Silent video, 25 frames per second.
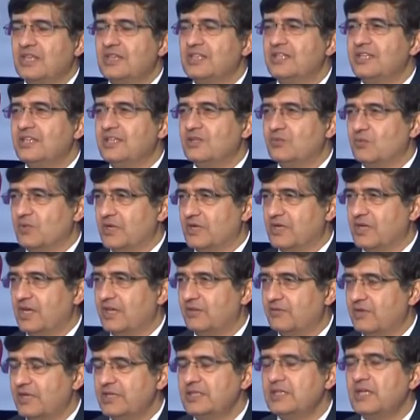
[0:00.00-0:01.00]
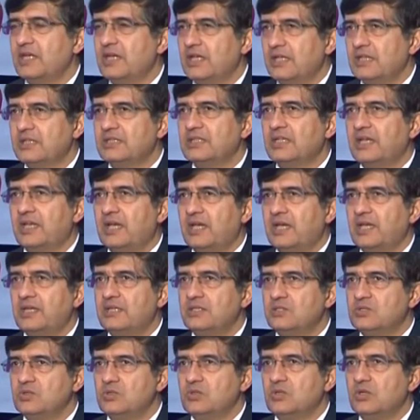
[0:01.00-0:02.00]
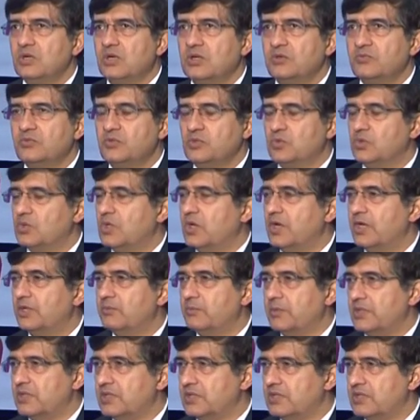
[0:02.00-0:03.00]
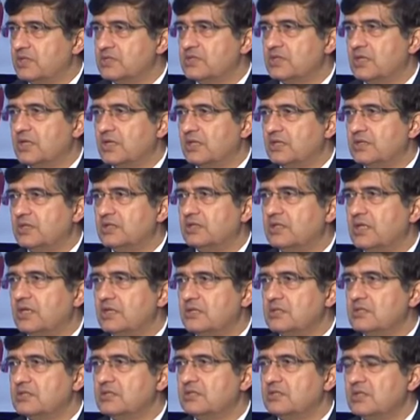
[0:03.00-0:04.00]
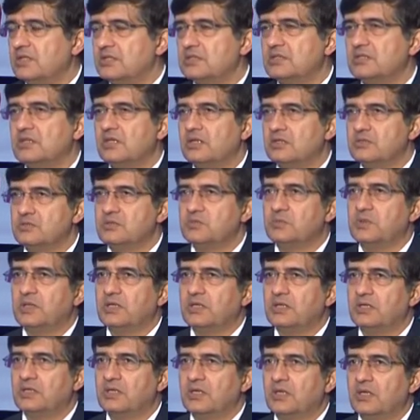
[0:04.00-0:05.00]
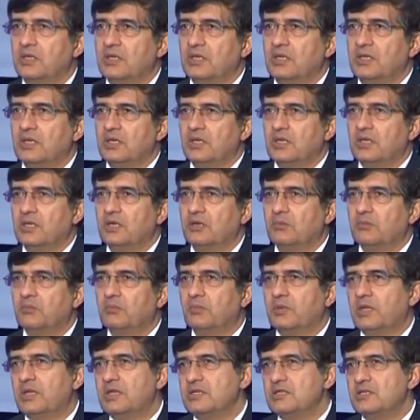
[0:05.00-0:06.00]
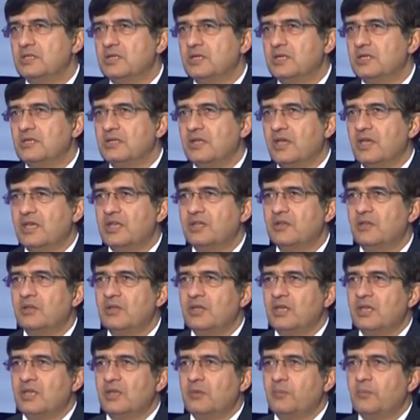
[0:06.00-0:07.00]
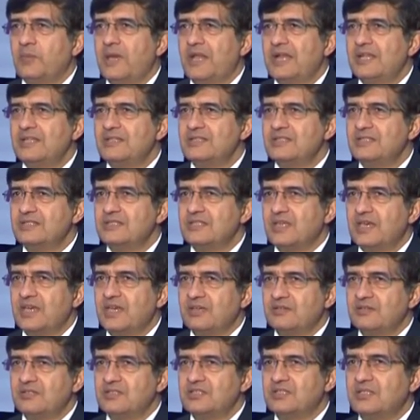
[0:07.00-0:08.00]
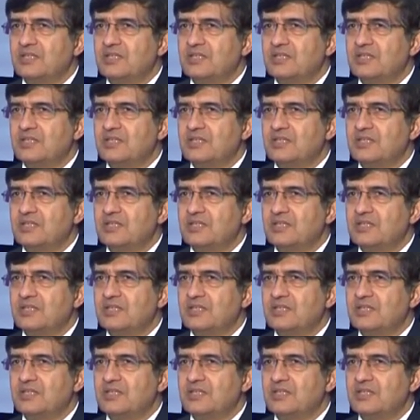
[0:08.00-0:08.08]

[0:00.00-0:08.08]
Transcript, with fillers: life balance? I do a lot of yoga and meditation. I think that that helps me in um, managing it. And balance is I have this